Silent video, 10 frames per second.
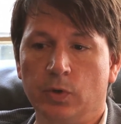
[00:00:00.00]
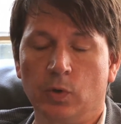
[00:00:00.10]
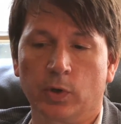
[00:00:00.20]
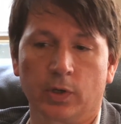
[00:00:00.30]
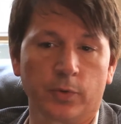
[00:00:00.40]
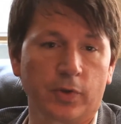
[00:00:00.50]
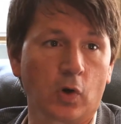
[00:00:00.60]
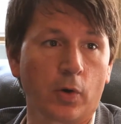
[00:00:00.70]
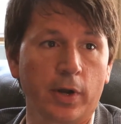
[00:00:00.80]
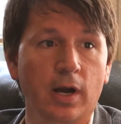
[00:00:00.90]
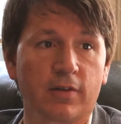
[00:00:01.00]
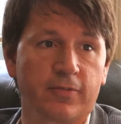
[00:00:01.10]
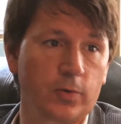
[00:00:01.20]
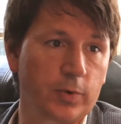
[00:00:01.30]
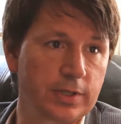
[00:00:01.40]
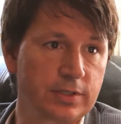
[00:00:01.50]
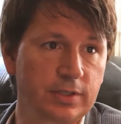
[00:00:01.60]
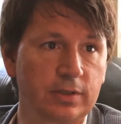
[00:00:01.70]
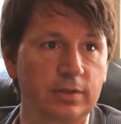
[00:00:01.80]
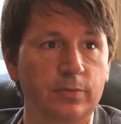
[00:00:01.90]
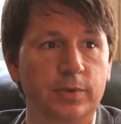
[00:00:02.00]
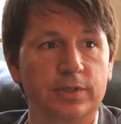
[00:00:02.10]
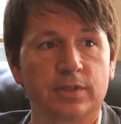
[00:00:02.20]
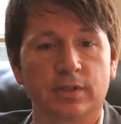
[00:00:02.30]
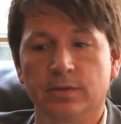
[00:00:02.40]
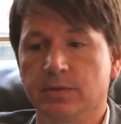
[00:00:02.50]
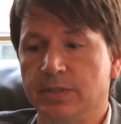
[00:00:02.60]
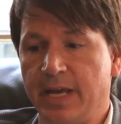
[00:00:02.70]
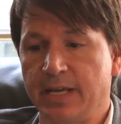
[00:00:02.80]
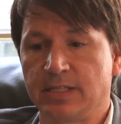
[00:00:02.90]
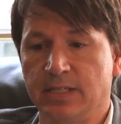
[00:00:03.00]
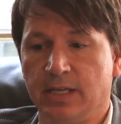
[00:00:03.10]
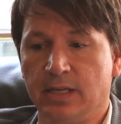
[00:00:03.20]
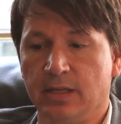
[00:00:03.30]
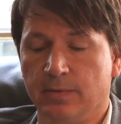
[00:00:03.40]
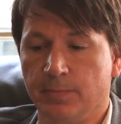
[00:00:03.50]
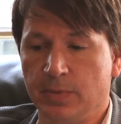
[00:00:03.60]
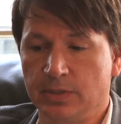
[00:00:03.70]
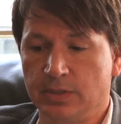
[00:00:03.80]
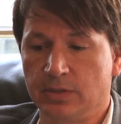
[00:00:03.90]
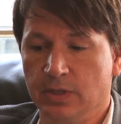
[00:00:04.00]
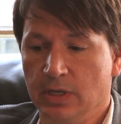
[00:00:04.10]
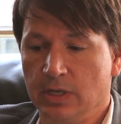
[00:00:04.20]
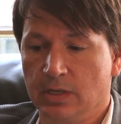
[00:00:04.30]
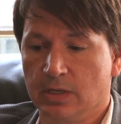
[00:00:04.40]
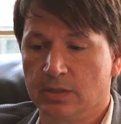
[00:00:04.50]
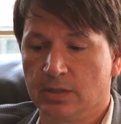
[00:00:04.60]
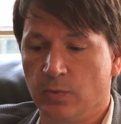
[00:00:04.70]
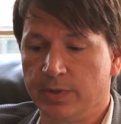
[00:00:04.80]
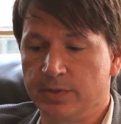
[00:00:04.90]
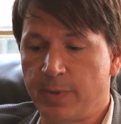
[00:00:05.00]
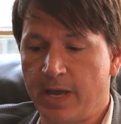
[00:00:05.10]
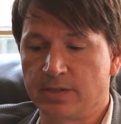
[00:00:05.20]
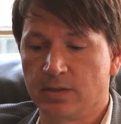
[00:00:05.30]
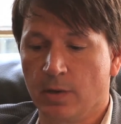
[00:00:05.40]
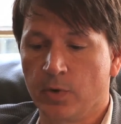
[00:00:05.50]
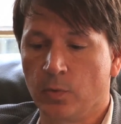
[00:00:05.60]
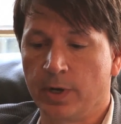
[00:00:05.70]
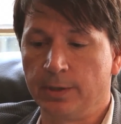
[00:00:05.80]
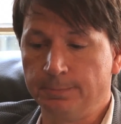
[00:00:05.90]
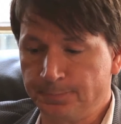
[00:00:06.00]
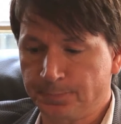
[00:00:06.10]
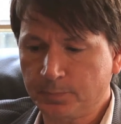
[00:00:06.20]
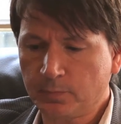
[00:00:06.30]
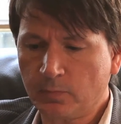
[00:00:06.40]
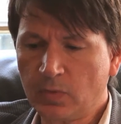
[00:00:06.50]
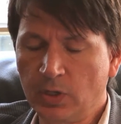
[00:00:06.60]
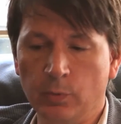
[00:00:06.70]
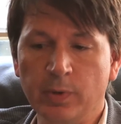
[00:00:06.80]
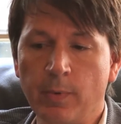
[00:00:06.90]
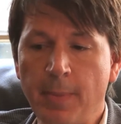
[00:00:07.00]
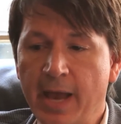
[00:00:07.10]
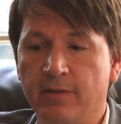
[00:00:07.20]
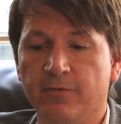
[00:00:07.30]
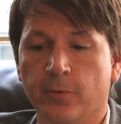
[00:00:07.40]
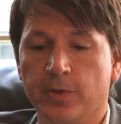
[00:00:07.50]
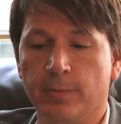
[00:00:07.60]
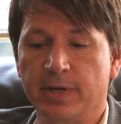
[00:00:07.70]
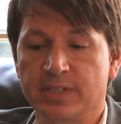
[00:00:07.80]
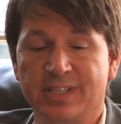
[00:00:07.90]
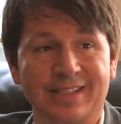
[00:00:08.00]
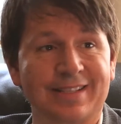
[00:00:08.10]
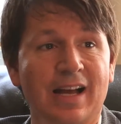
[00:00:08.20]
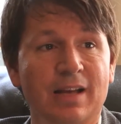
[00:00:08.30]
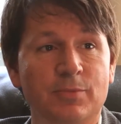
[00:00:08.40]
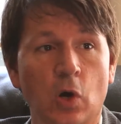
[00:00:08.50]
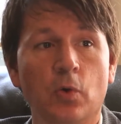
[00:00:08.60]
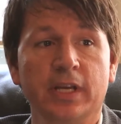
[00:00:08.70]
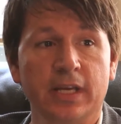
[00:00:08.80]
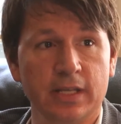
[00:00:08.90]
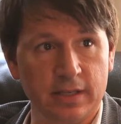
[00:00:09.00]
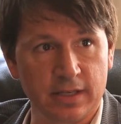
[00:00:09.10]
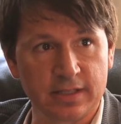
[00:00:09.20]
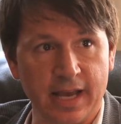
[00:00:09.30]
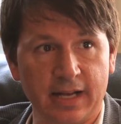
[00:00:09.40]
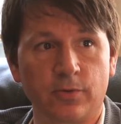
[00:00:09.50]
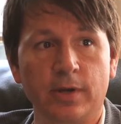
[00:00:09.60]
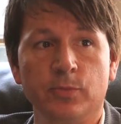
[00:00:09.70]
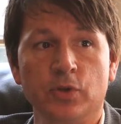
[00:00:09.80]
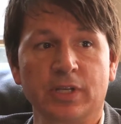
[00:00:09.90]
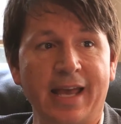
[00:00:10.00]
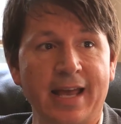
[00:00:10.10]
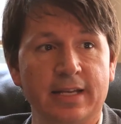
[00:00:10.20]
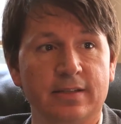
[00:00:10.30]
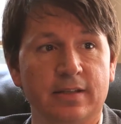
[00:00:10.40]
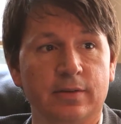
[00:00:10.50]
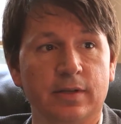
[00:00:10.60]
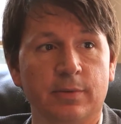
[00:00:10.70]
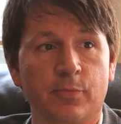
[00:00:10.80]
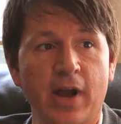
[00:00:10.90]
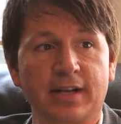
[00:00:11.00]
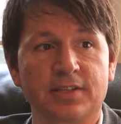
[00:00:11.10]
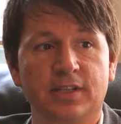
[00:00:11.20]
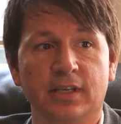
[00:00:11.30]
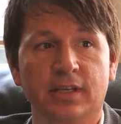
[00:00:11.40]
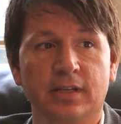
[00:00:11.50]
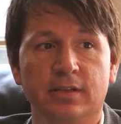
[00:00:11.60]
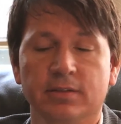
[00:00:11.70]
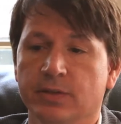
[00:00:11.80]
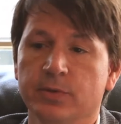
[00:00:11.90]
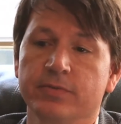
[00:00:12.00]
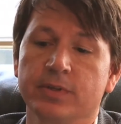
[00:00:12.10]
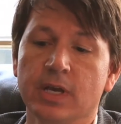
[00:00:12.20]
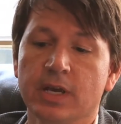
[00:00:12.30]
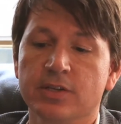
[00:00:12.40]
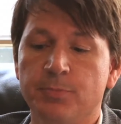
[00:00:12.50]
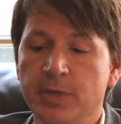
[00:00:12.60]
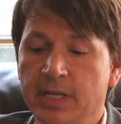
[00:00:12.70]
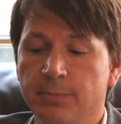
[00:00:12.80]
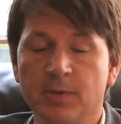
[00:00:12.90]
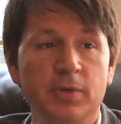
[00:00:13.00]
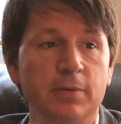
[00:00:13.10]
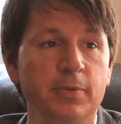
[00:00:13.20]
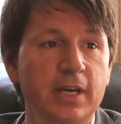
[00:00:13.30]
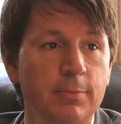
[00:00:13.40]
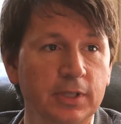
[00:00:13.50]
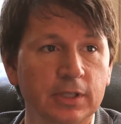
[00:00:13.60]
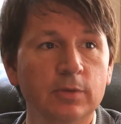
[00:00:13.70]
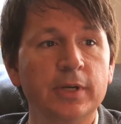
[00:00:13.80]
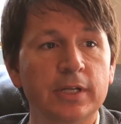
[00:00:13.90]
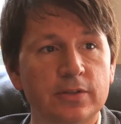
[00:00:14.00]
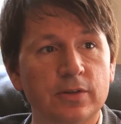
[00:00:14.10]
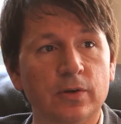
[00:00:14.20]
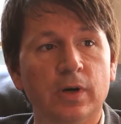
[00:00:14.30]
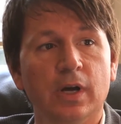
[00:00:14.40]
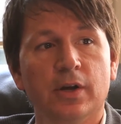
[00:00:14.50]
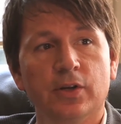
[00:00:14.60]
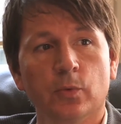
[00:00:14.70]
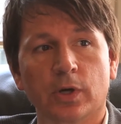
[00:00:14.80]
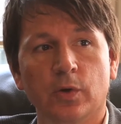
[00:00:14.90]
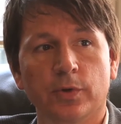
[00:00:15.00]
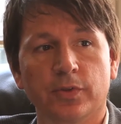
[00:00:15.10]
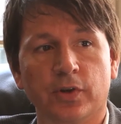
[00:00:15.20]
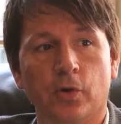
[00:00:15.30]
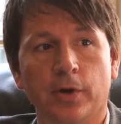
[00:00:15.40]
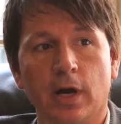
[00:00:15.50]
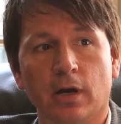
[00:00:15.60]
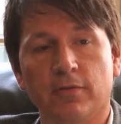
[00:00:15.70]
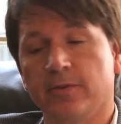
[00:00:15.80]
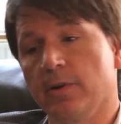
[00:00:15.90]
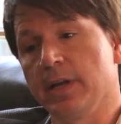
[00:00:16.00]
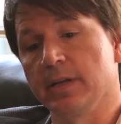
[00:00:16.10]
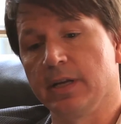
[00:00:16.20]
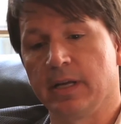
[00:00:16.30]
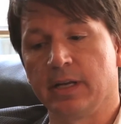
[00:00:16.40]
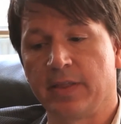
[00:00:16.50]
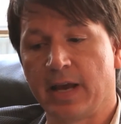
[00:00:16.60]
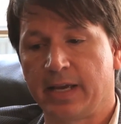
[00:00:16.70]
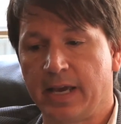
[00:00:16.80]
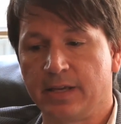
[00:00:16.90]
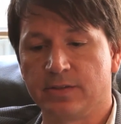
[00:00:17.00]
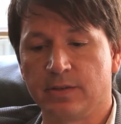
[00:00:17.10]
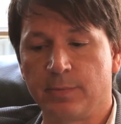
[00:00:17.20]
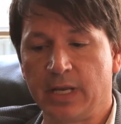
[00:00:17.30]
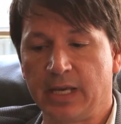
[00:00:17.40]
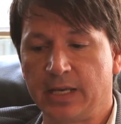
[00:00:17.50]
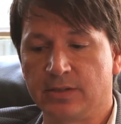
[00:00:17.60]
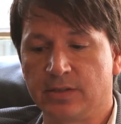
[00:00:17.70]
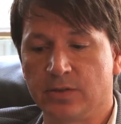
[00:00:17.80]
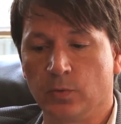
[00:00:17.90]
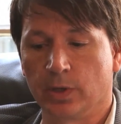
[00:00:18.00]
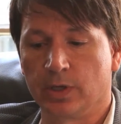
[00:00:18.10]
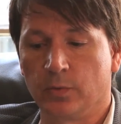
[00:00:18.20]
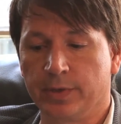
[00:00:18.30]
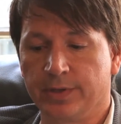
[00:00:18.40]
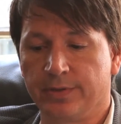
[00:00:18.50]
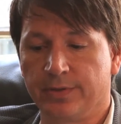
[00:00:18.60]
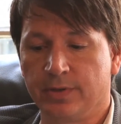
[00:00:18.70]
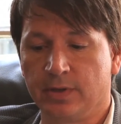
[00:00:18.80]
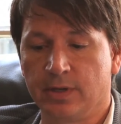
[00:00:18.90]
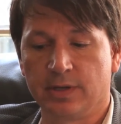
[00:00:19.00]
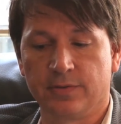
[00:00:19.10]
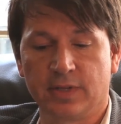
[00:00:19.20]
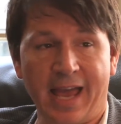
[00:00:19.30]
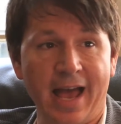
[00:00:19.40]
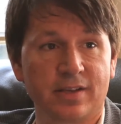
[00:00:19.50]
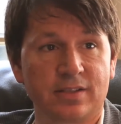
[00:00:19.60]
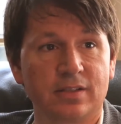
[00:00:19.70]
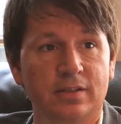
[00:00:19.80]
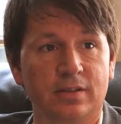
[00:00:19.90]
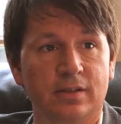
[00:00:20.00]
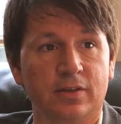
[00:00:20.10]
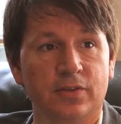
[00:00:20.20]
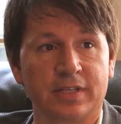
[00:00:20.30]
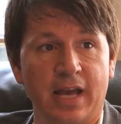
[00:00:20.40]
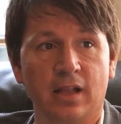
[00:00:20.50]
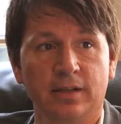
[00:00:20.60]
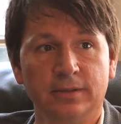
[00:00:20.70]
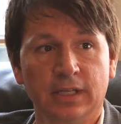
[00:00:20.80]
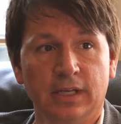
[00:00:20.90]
Working with a choreographer when it's a dance scene. Just did one this past summer where we went back and forth about 6 times, honing in the exact right music edit and practicing it, and even speeding up the BPM a little bit. So you're working with the choreographer, and in that case, in many cases, you're working with the cast, the talent.